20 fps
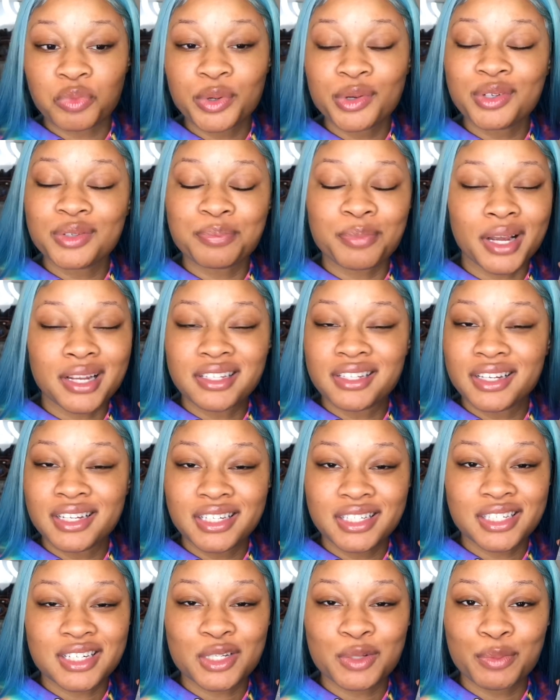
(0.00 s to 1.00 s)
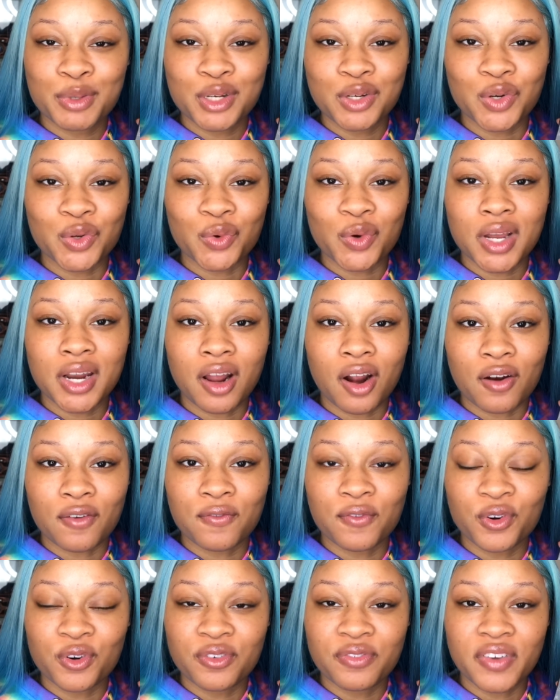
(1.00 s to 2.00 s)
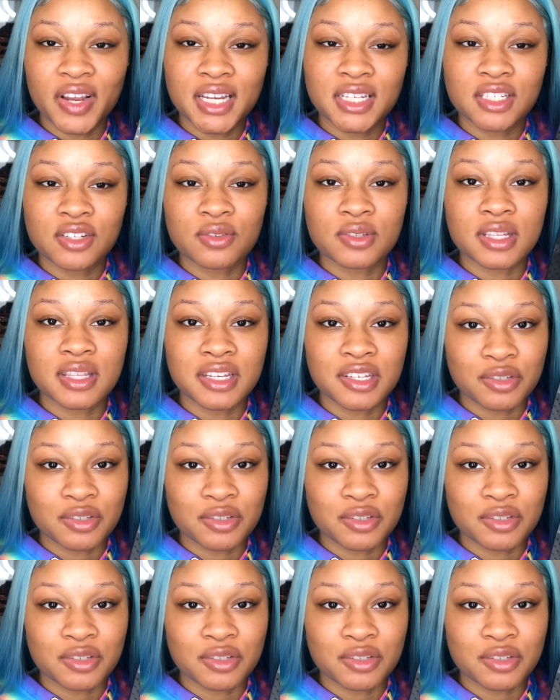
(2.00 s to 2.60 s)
would basically just be doing our full face using these